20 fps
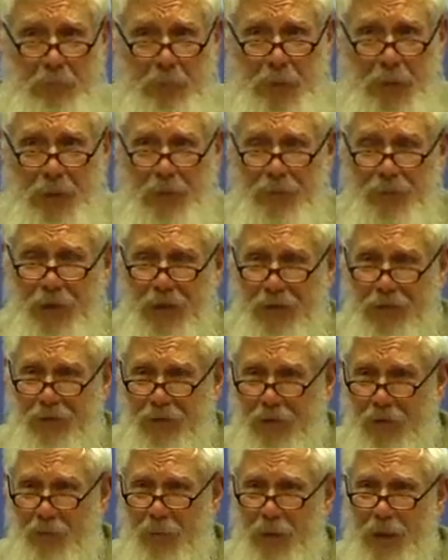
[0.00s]
But if there's
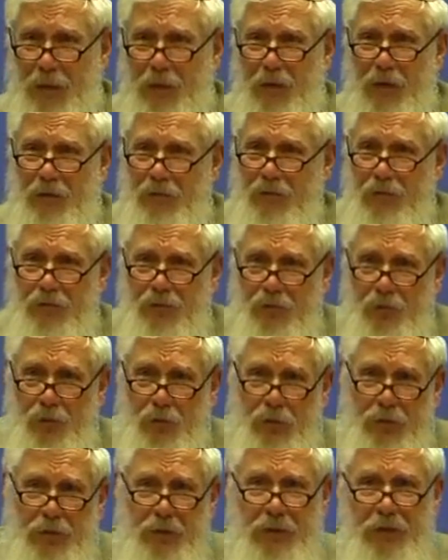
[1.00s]
somebody who has a
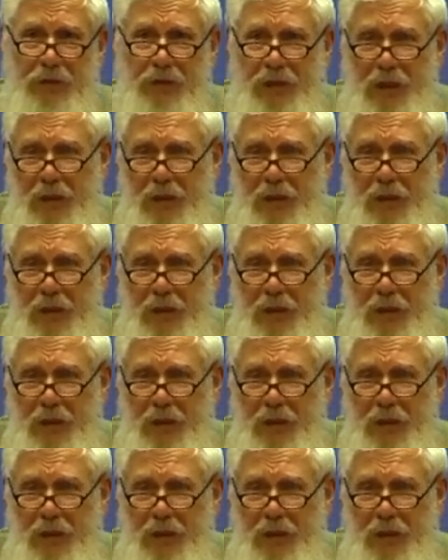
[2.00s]
store in your